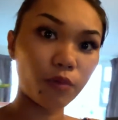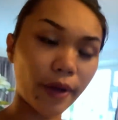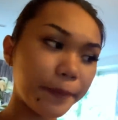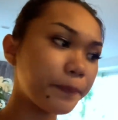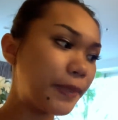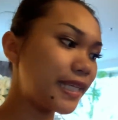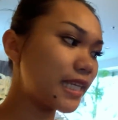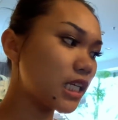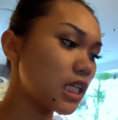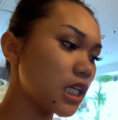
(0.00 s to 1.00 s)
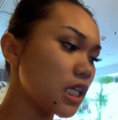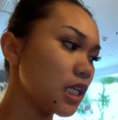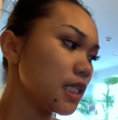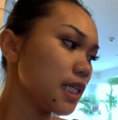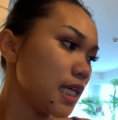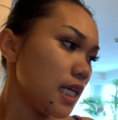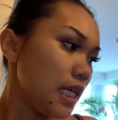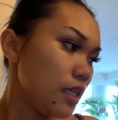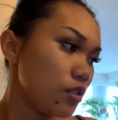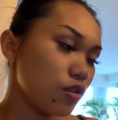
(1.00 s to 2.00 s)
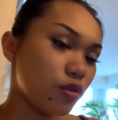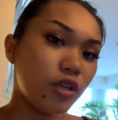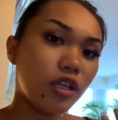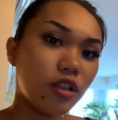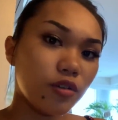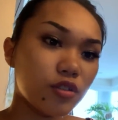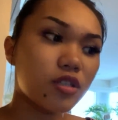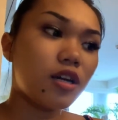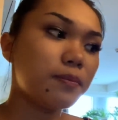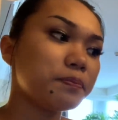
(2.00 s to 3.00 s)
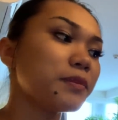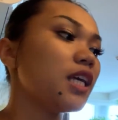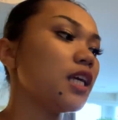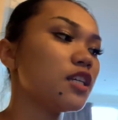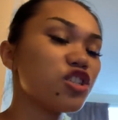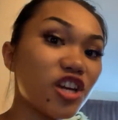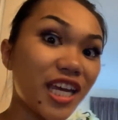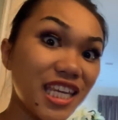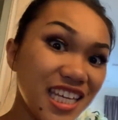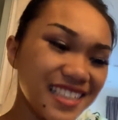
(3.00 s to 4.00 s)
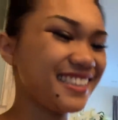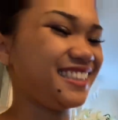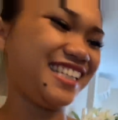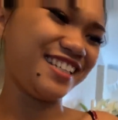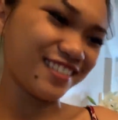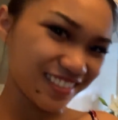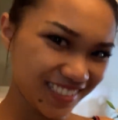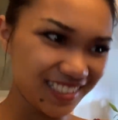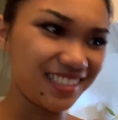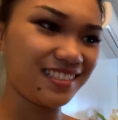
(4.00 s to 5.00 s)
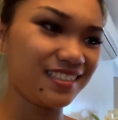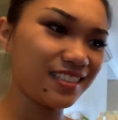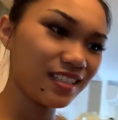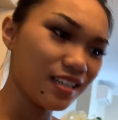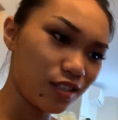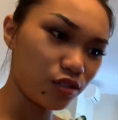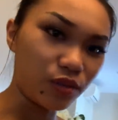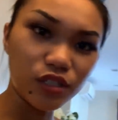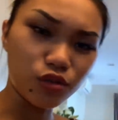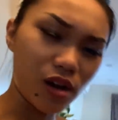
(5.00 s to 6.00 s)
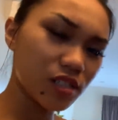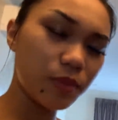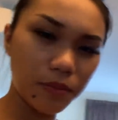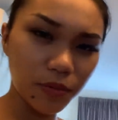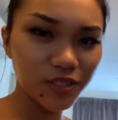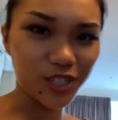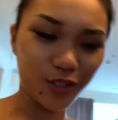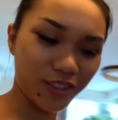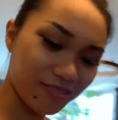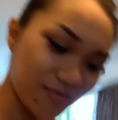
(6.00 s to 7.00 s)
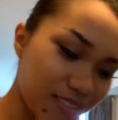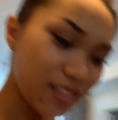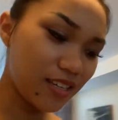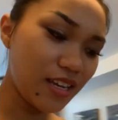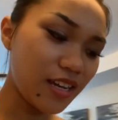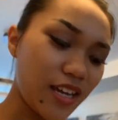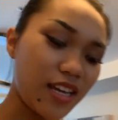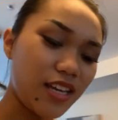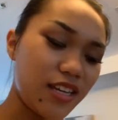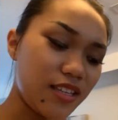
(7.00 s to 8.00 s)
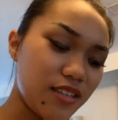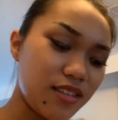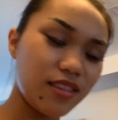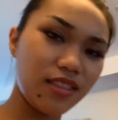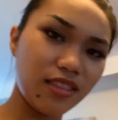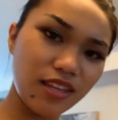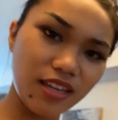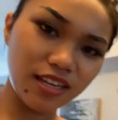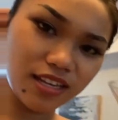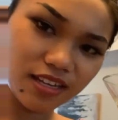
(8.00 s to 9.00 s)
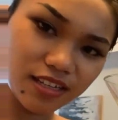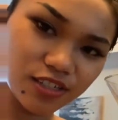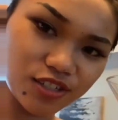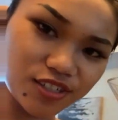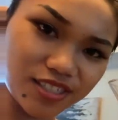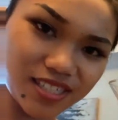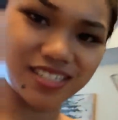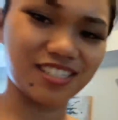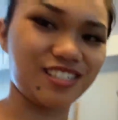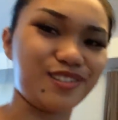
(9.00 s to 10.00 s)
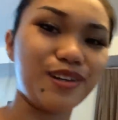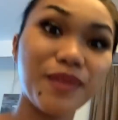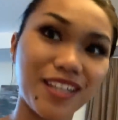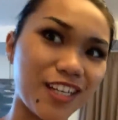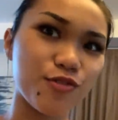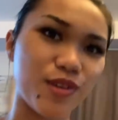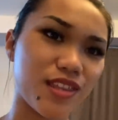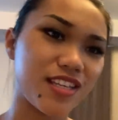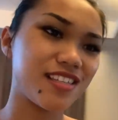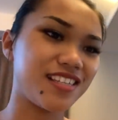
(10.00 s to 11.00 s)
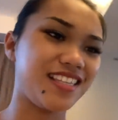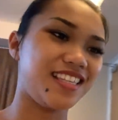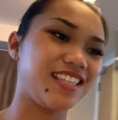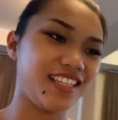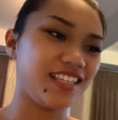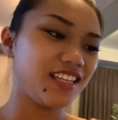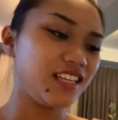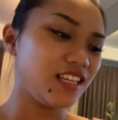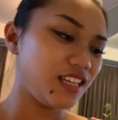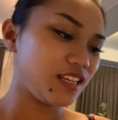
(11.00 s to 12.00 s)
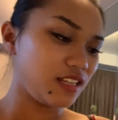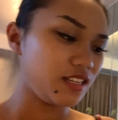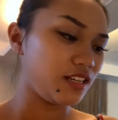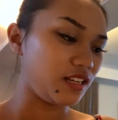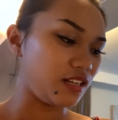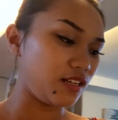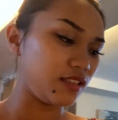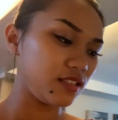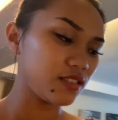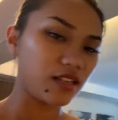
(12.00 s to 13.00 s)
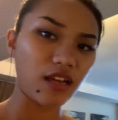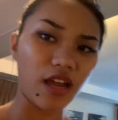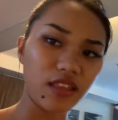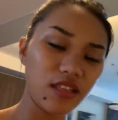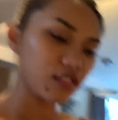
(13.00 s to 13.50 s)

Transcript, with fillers: wipe it so it looks shiny to attract people. And thinning shots. I'm not gonna drink this. That's I think